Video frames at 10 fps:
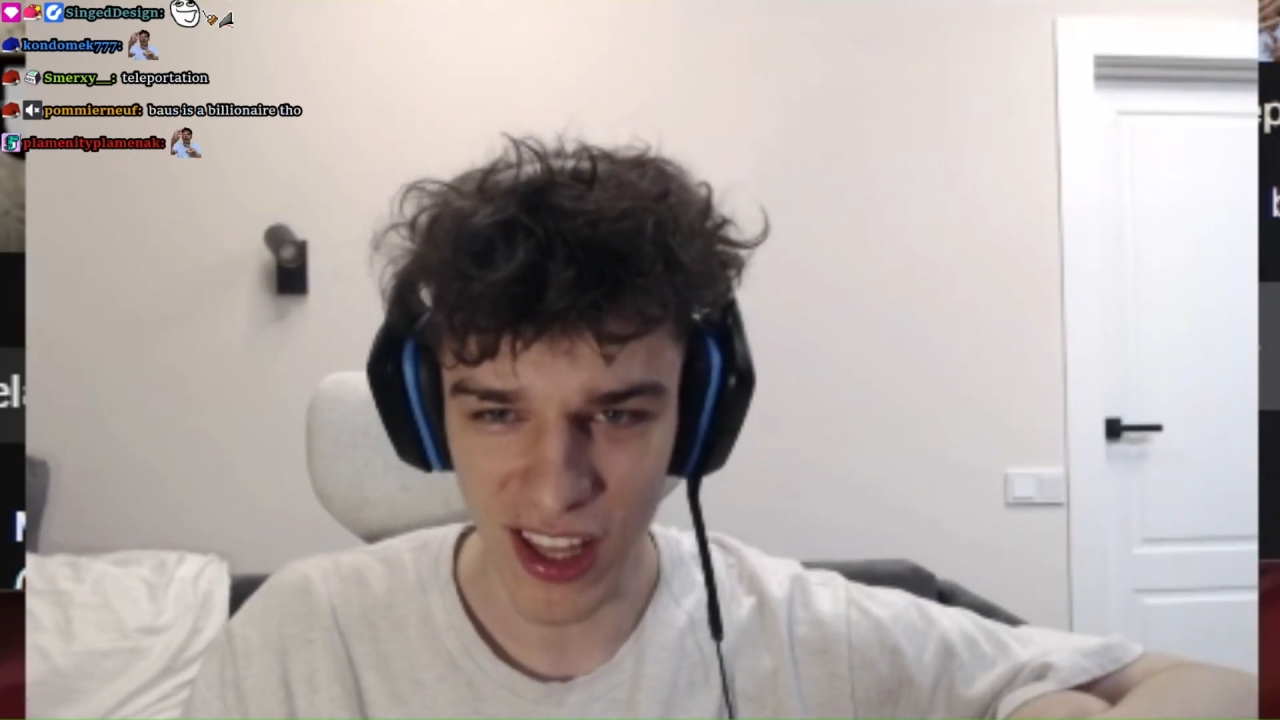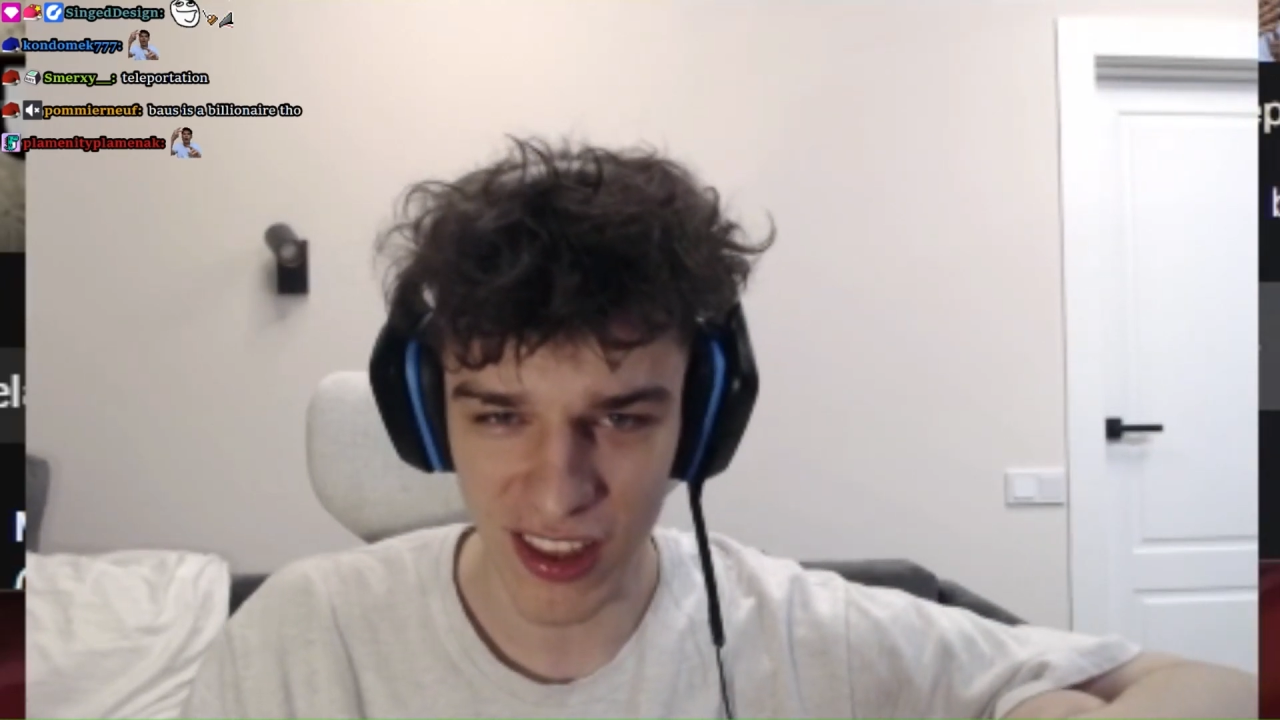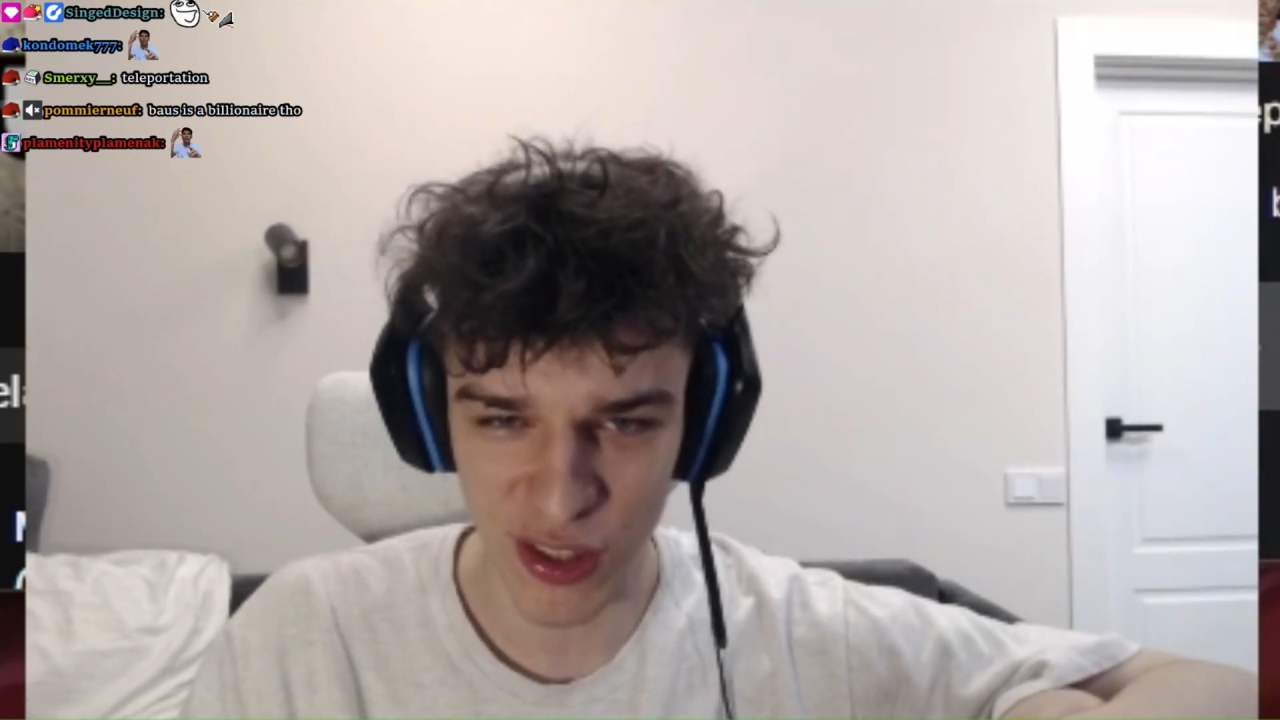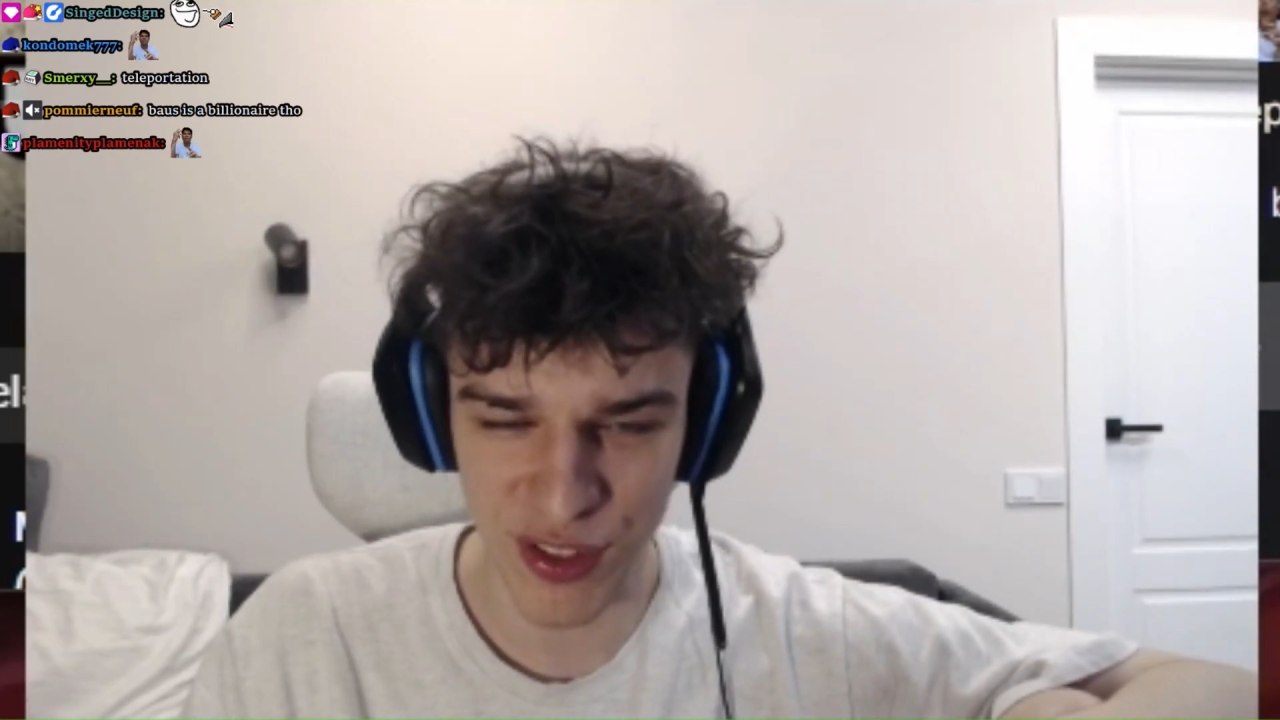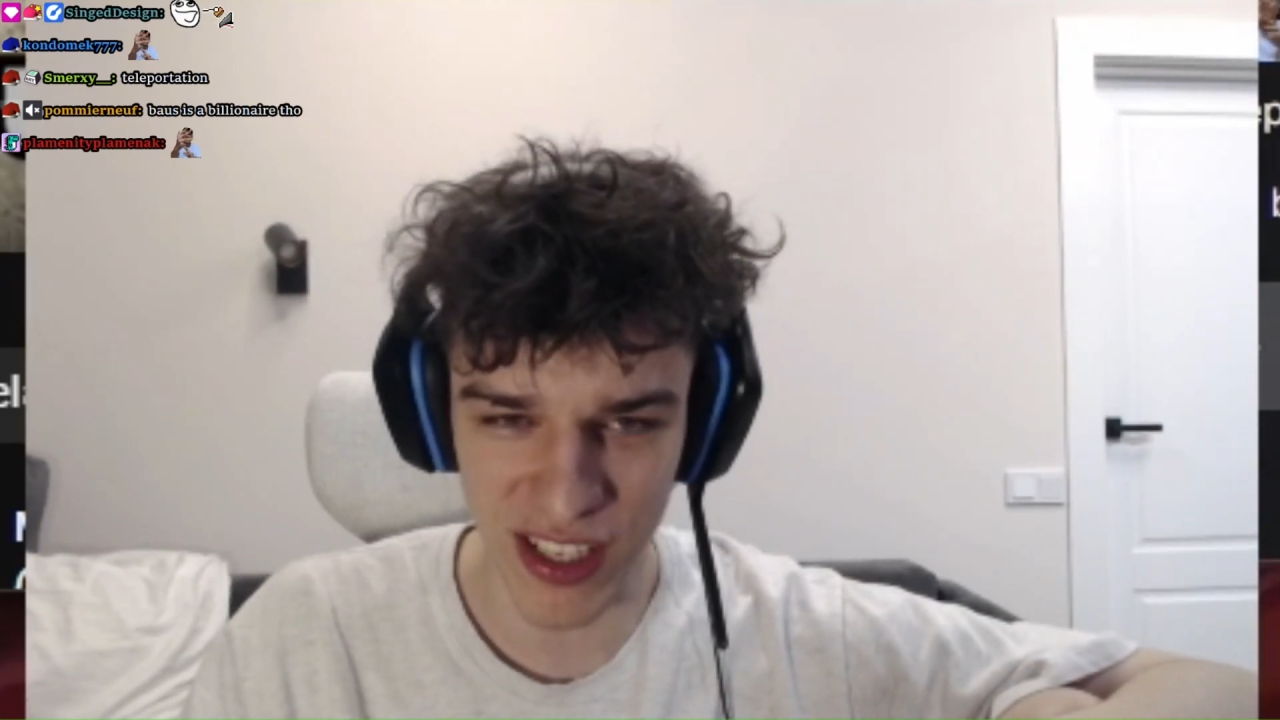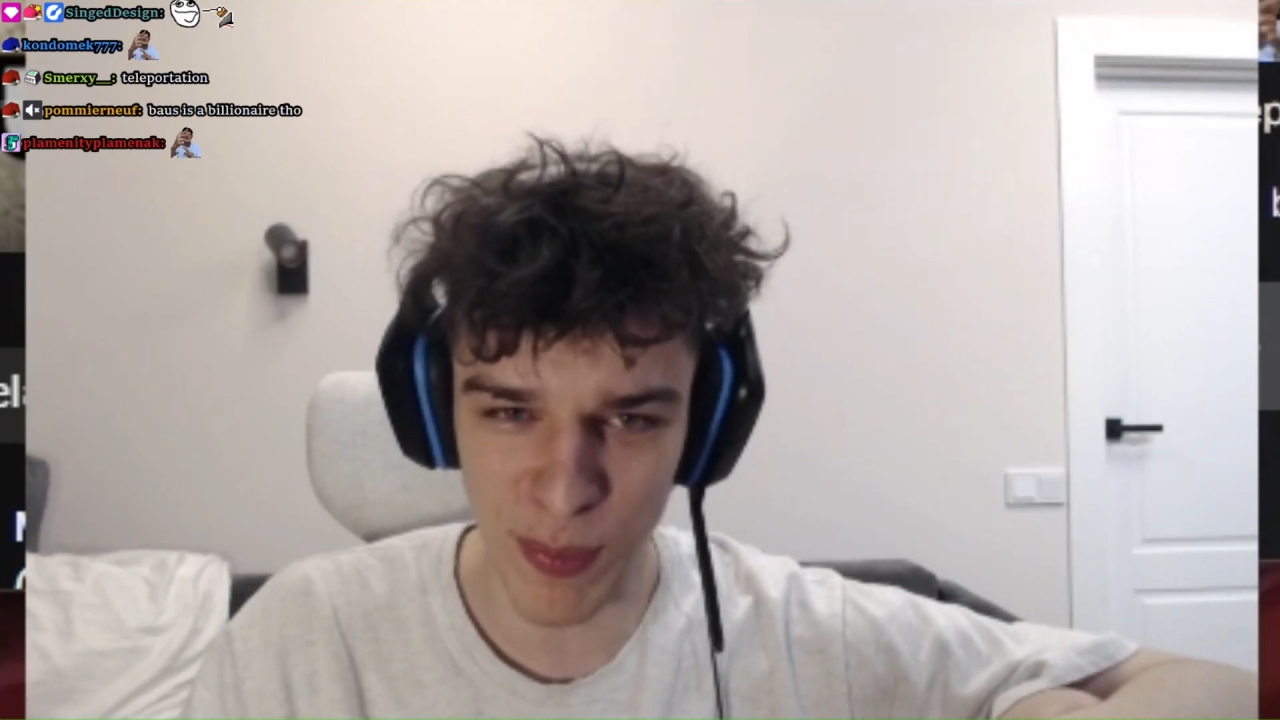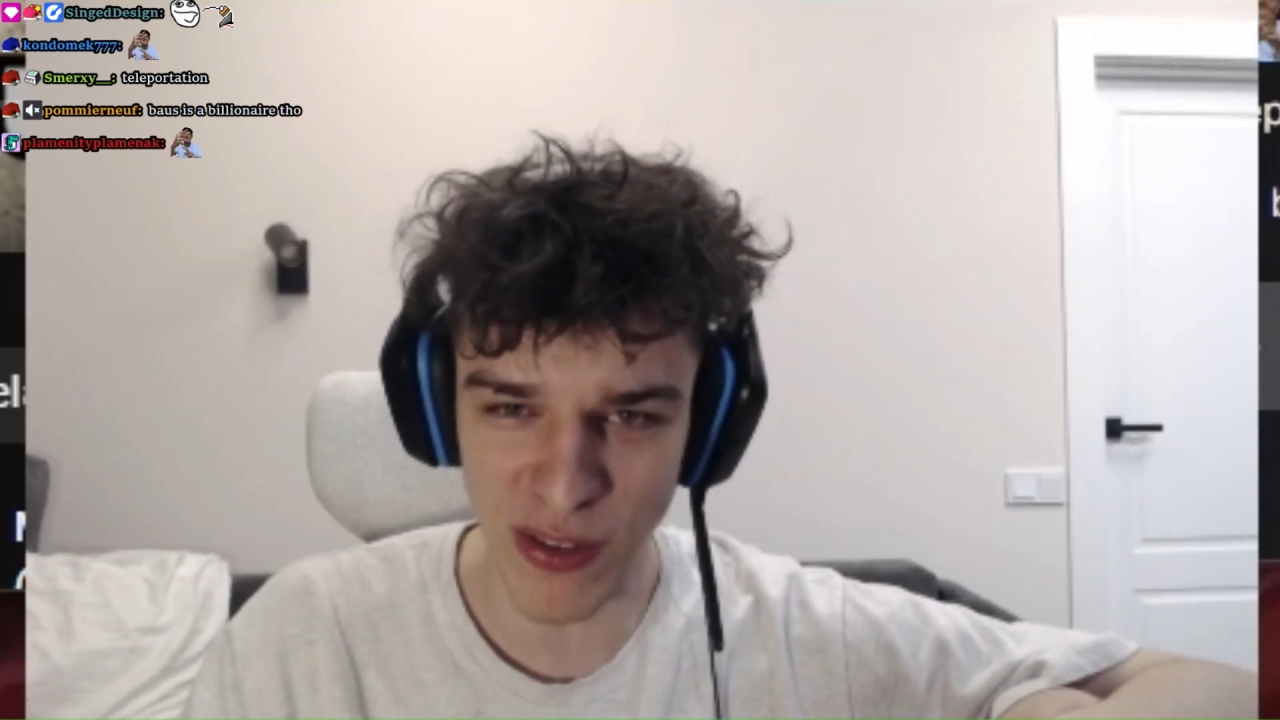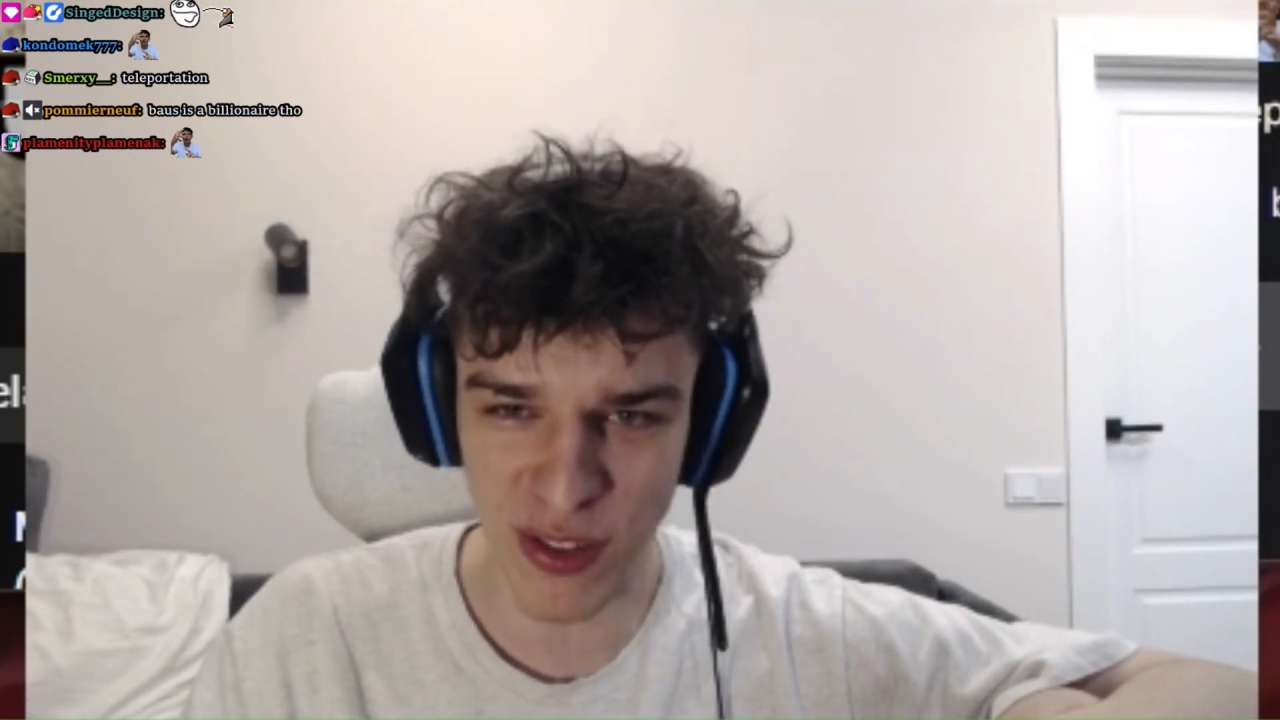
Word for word: the boss